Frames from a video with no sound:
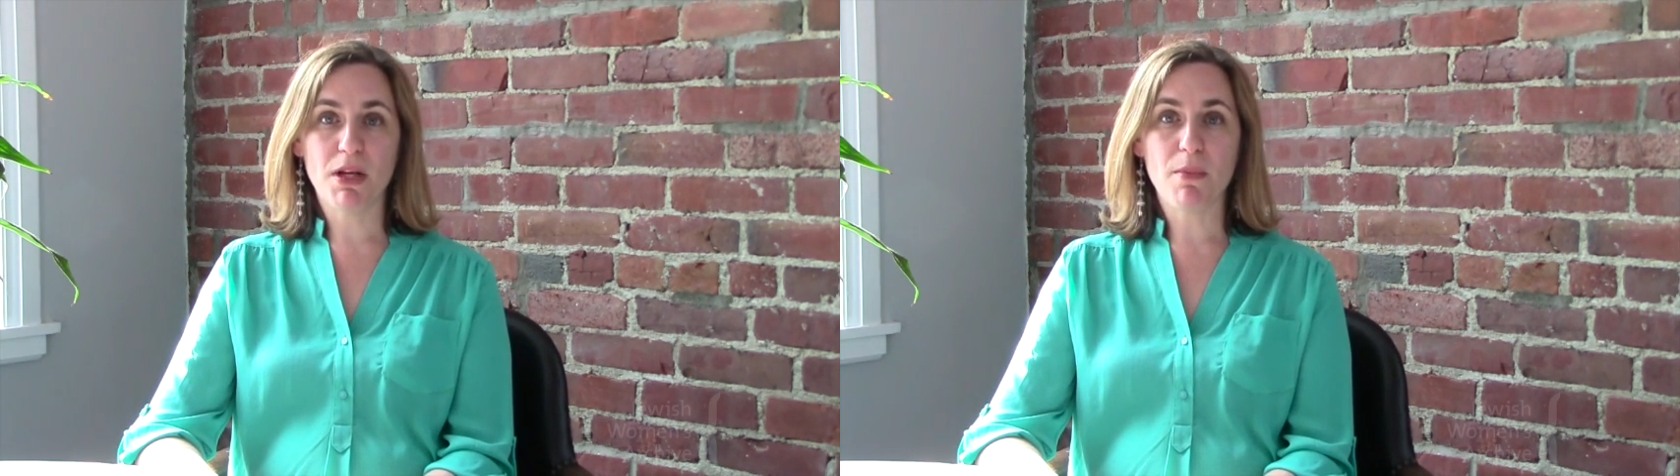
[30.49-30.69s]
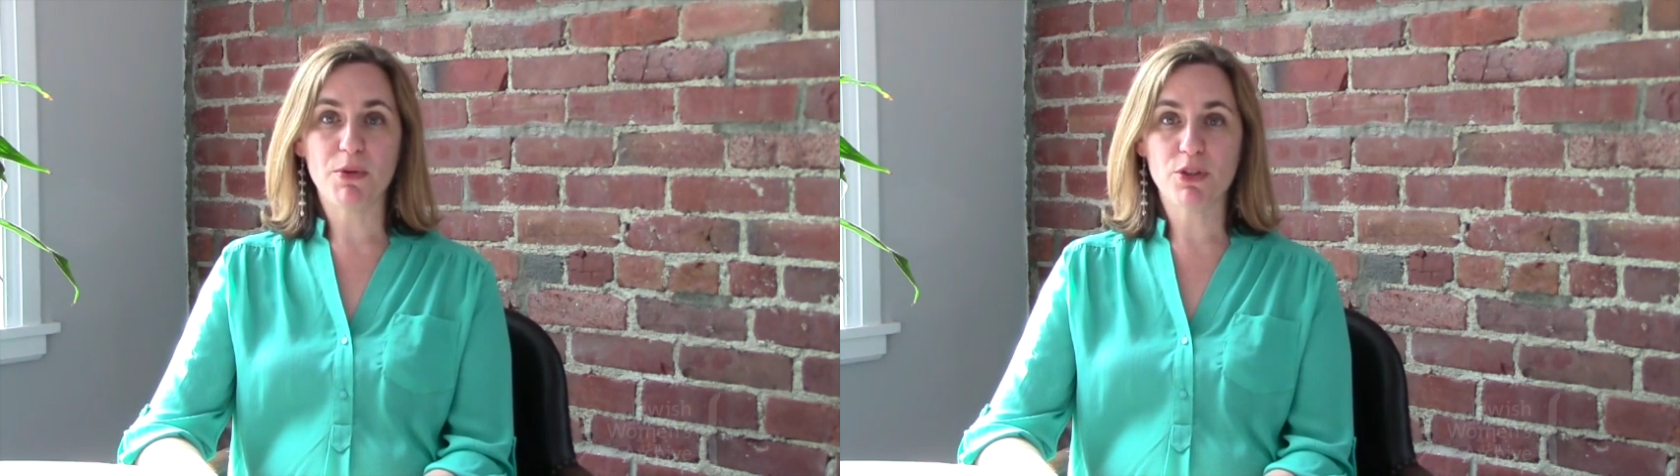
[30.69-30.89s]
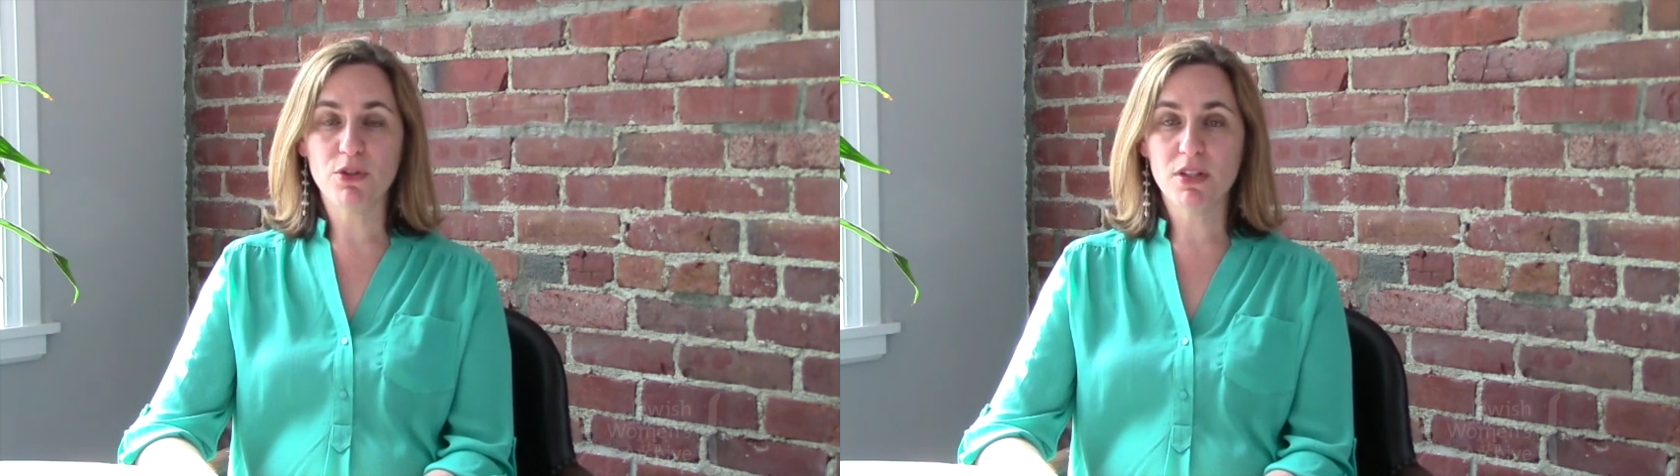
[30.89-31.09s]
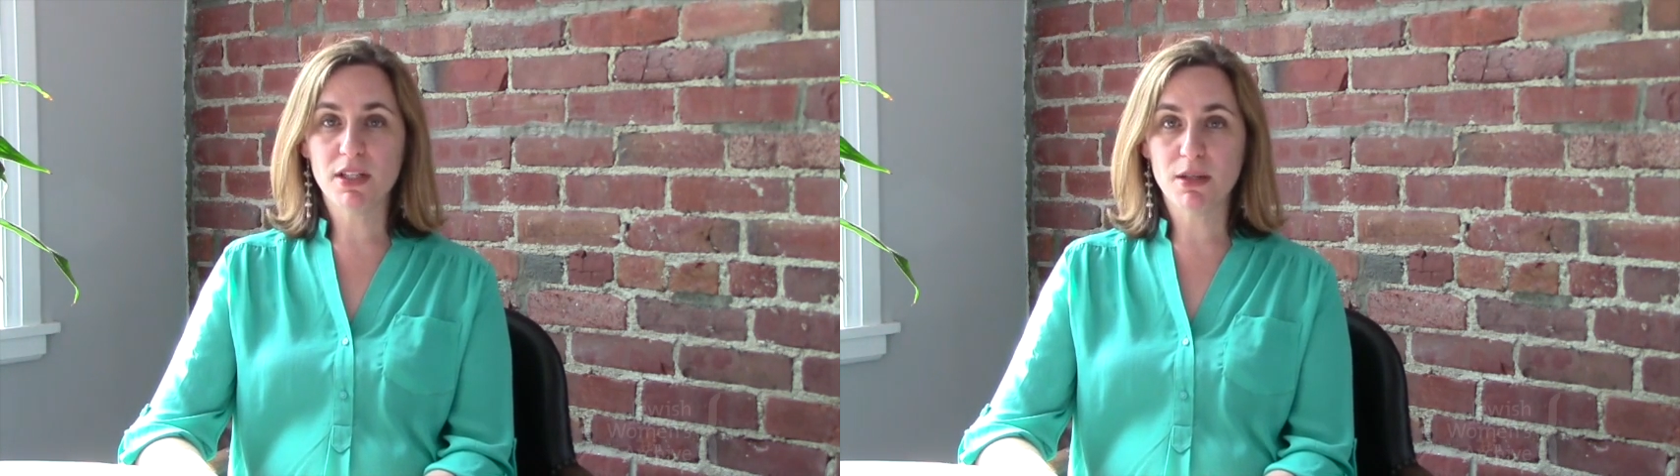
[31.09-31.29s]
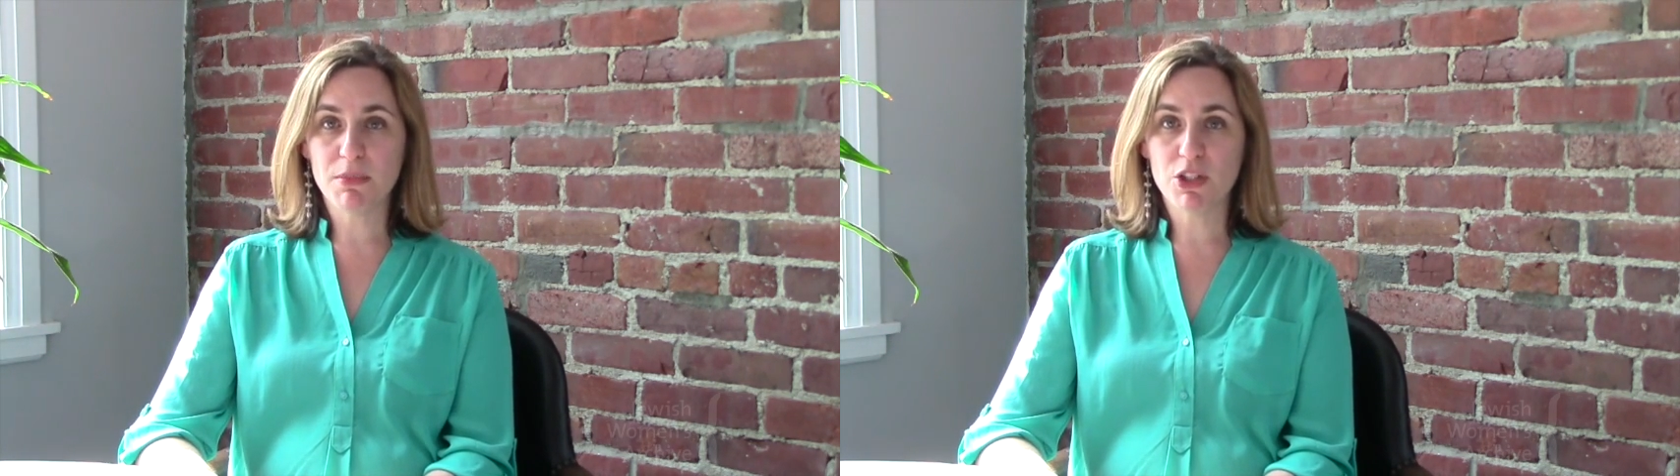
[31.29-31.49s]

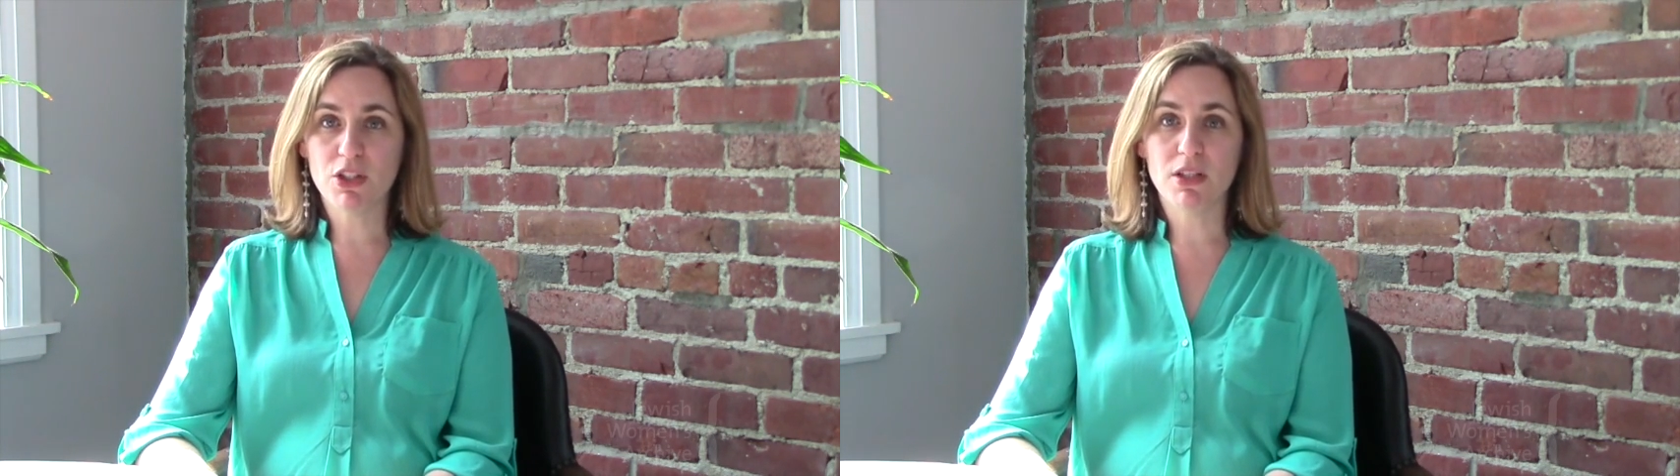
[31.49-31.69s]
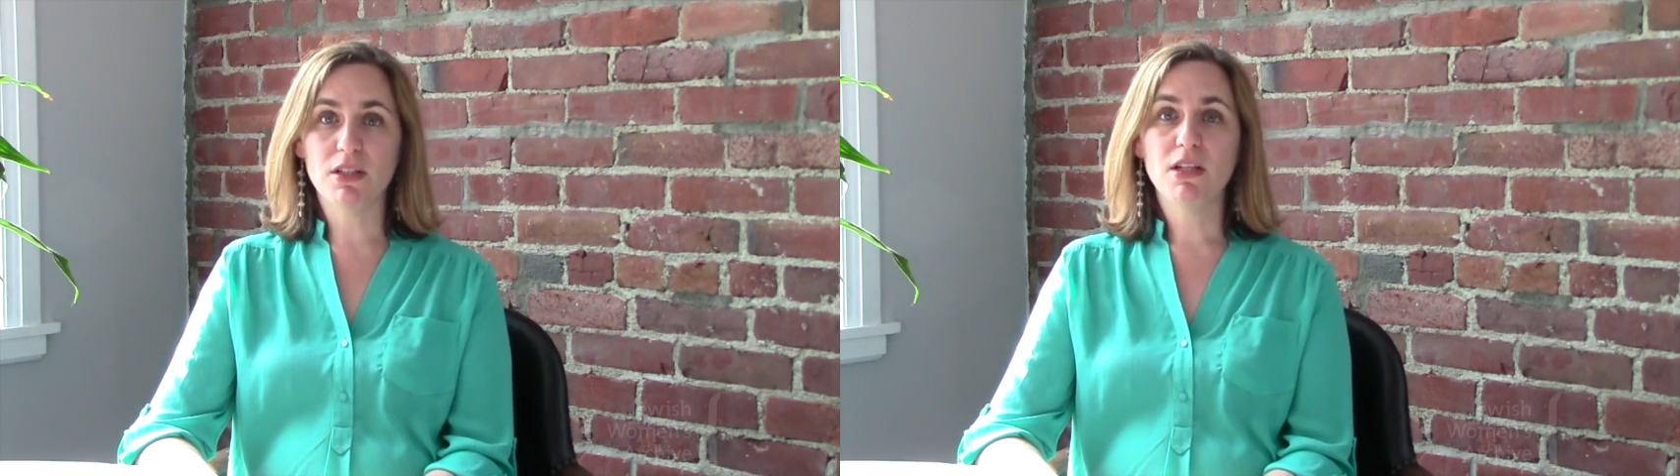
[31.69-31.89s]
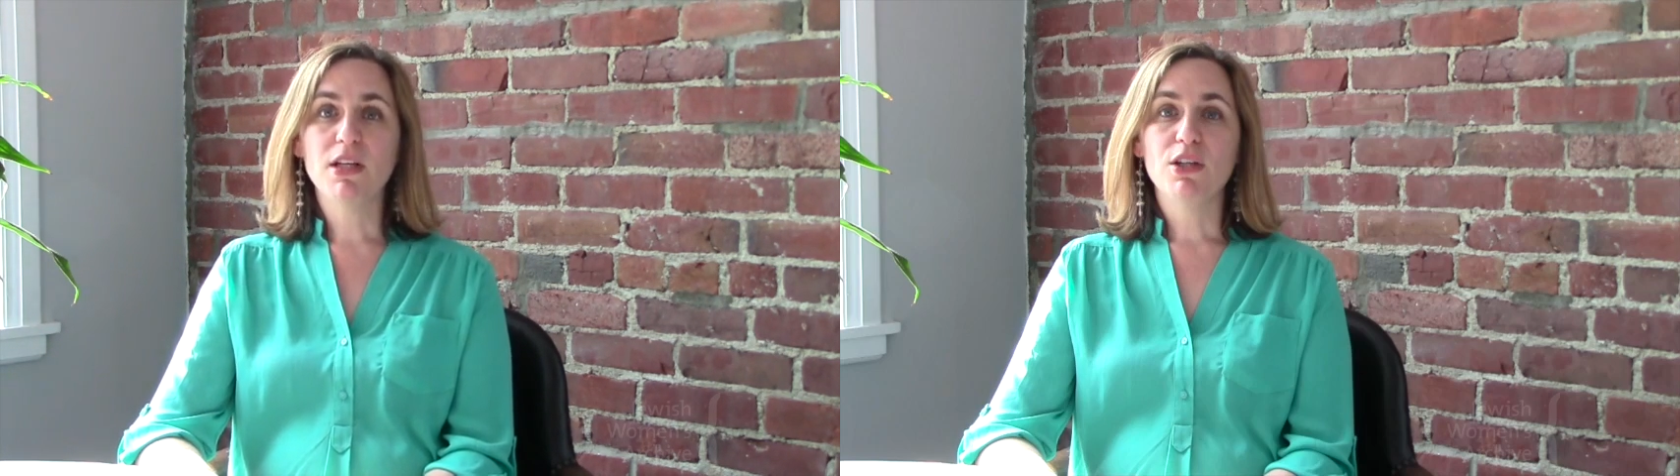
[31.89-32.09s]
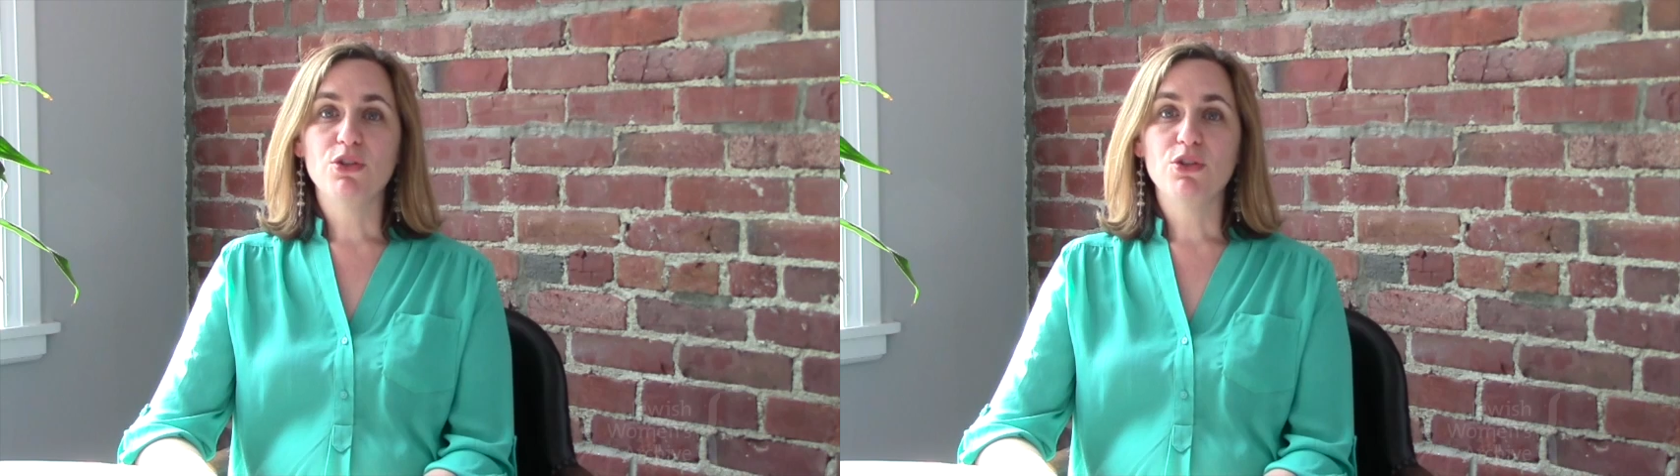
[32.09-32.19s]
Opportunity Commission